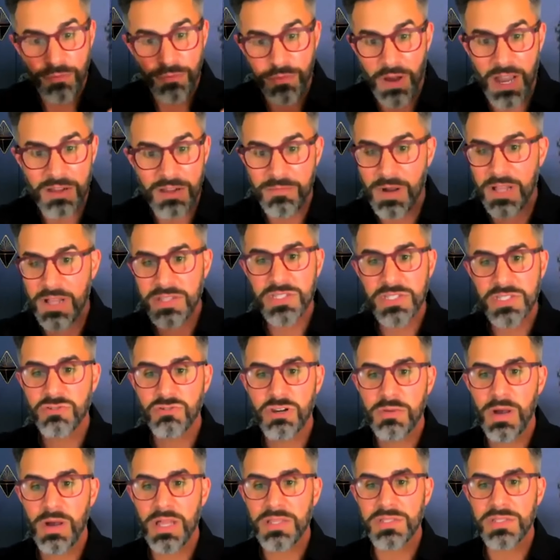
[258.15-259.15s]
5 months,
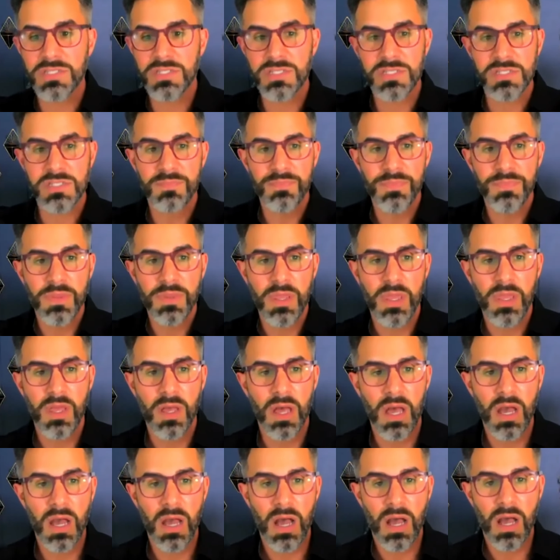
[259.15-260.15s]
3 months,
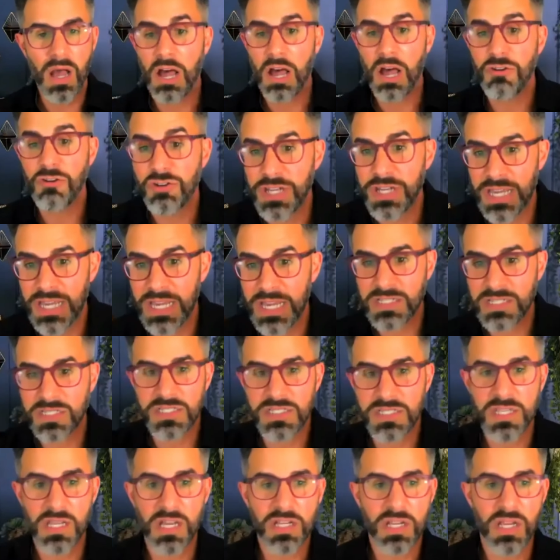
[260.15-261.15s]
100
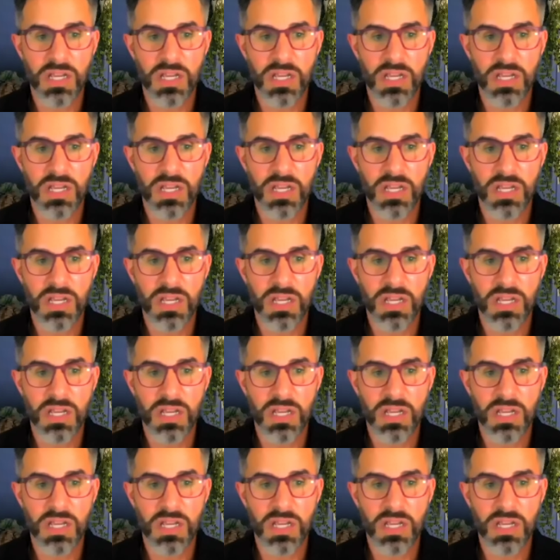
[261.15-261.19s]
days.